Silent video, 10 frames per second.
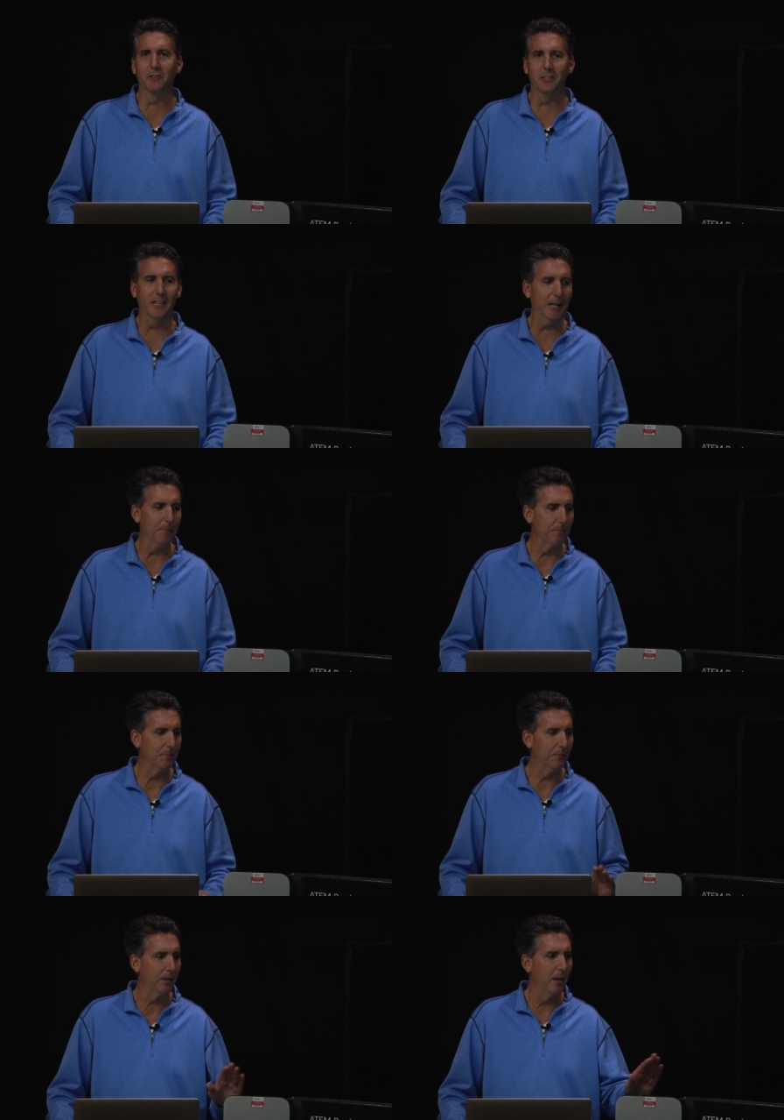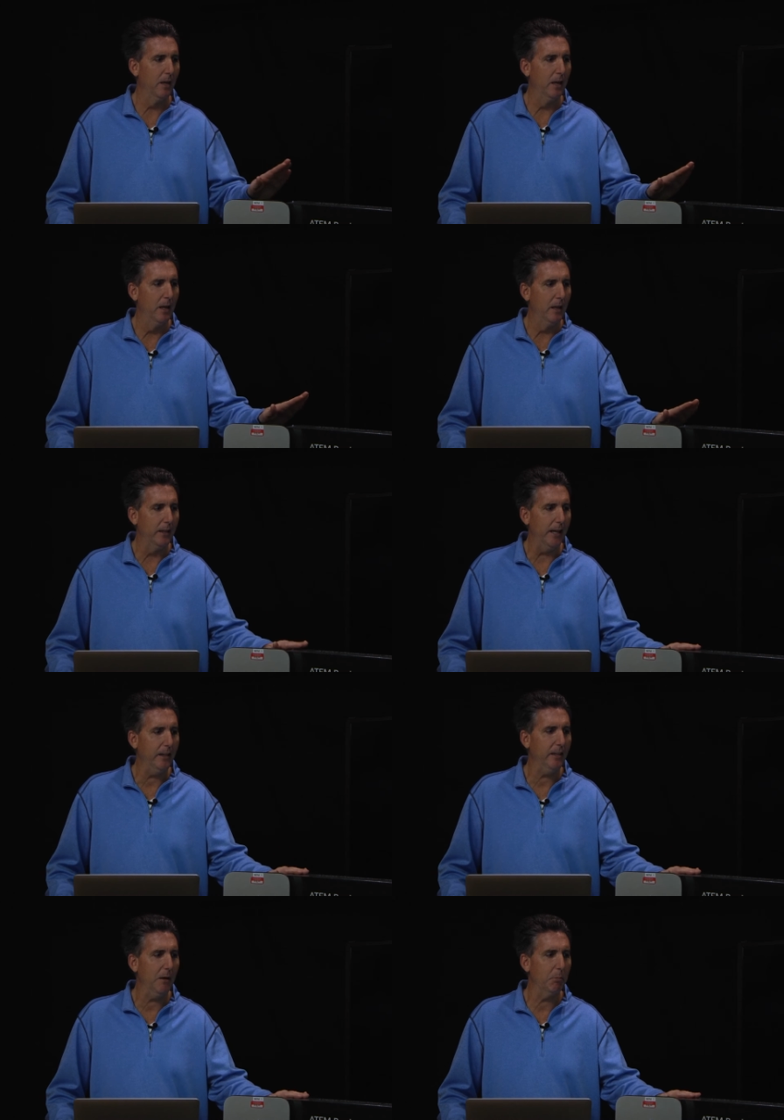today. The A
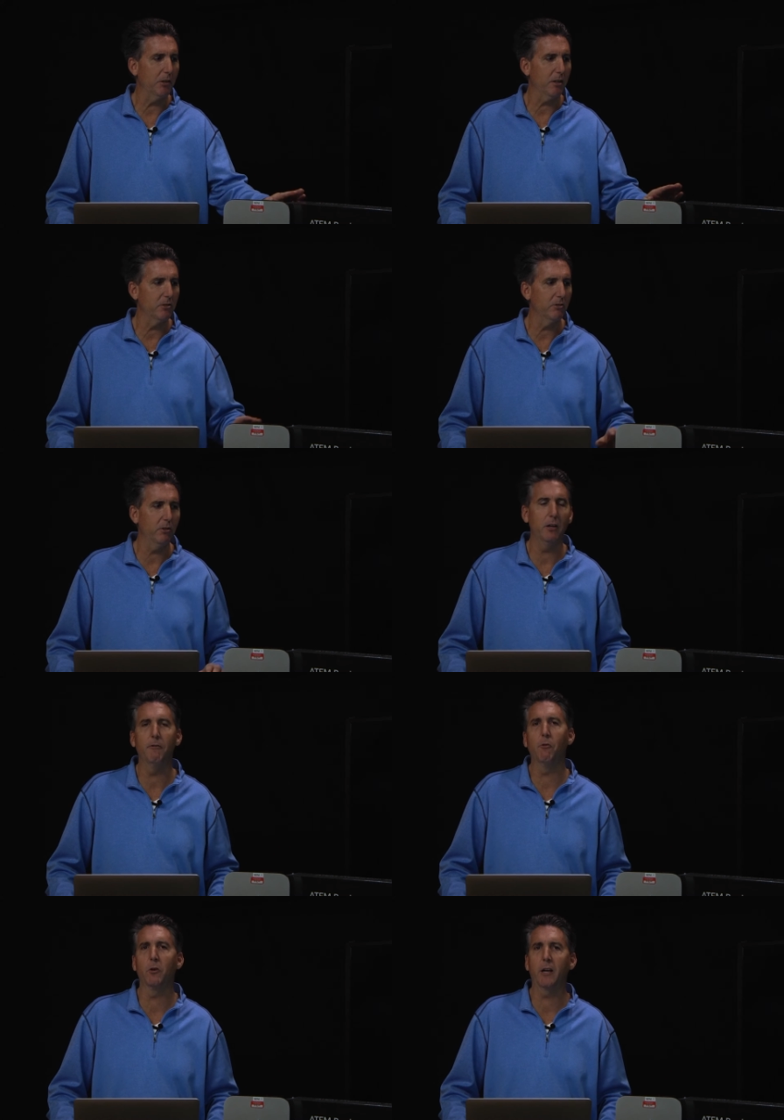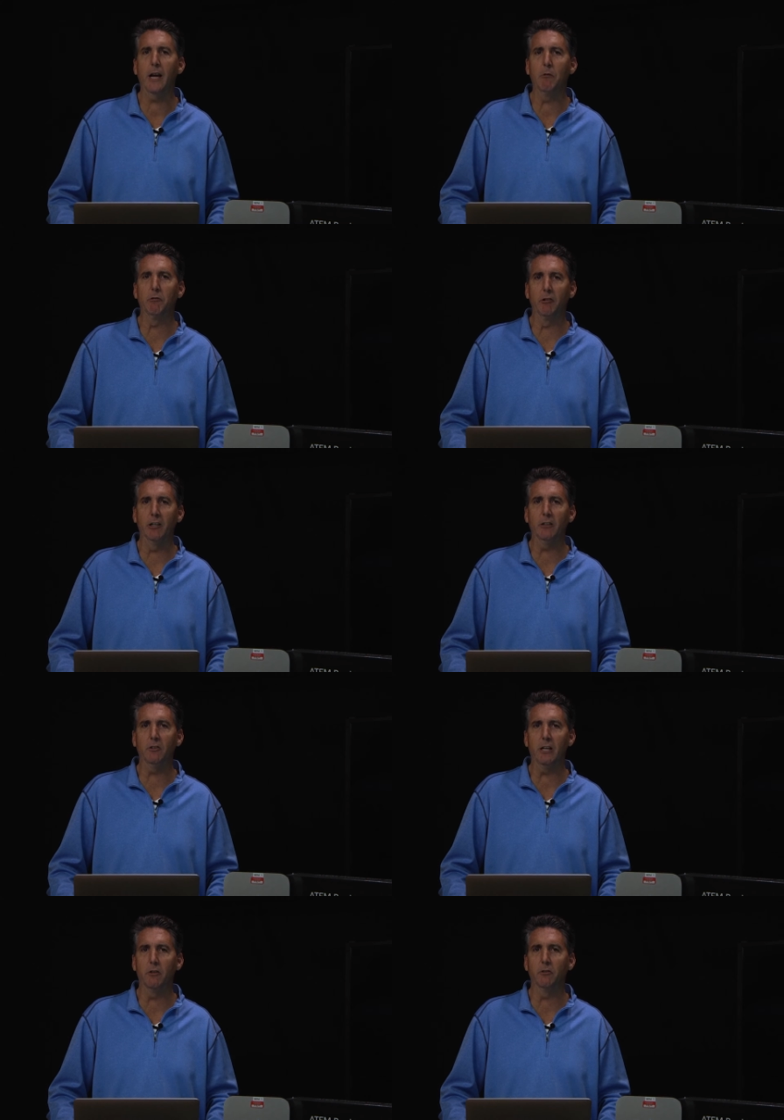T E M Production Studio four K was released
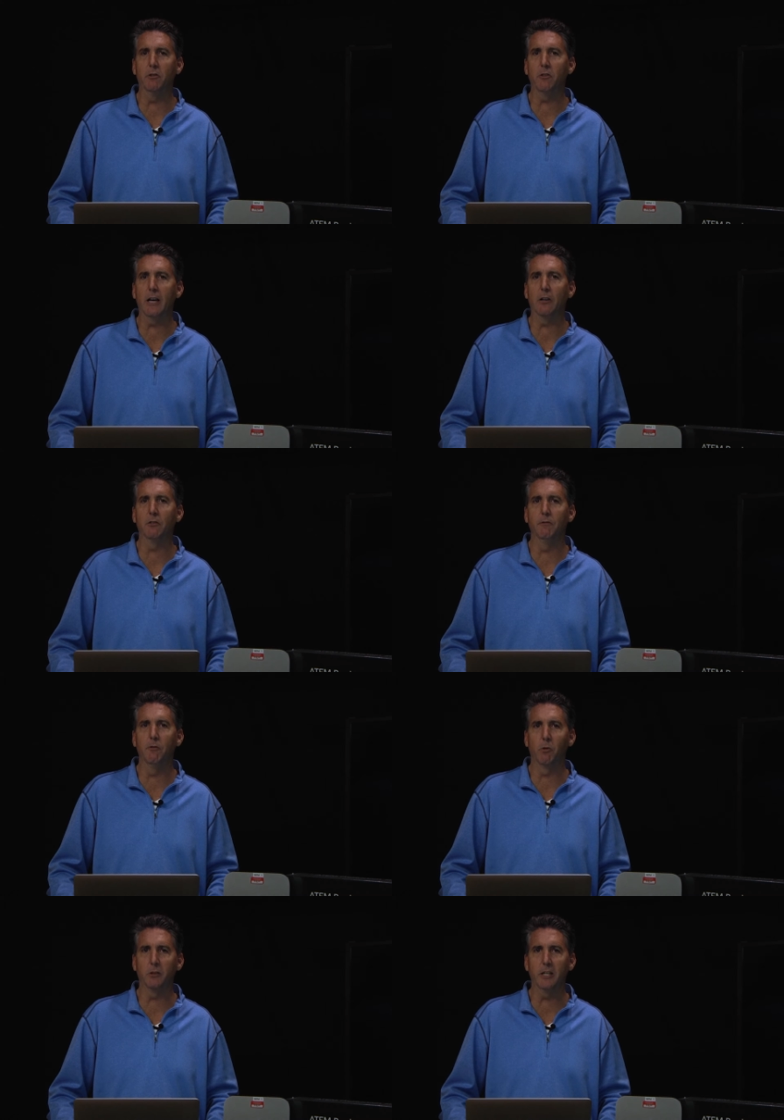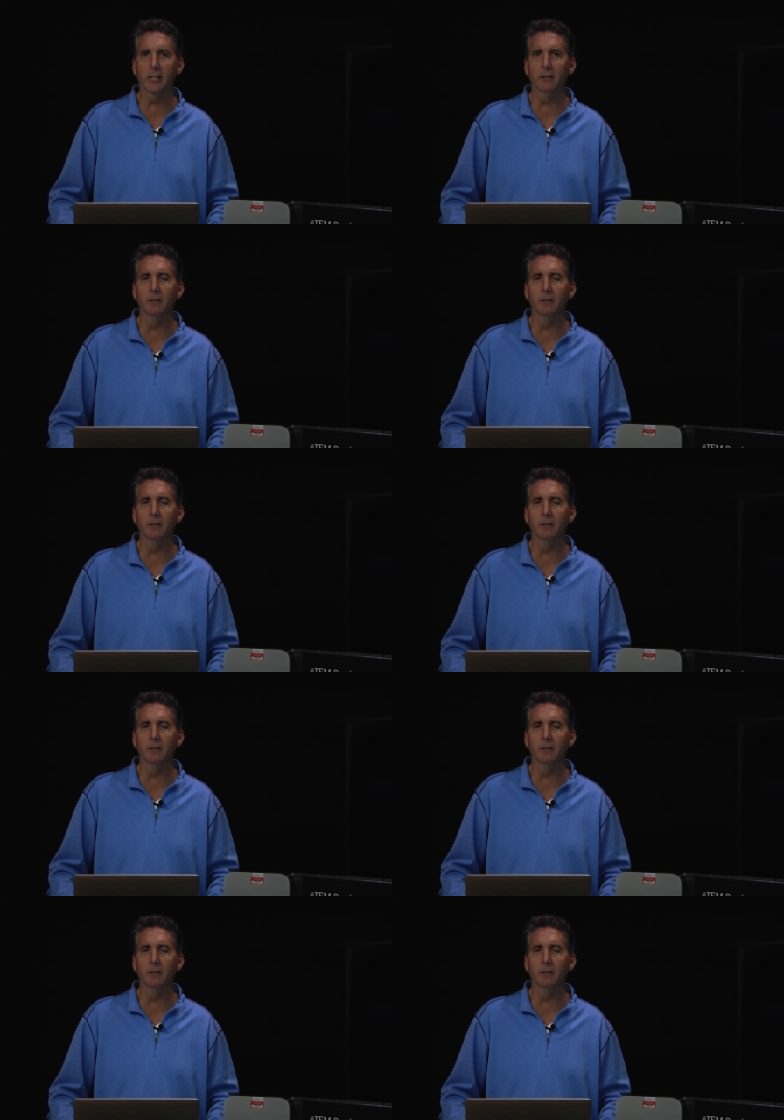here in two thousand fourteen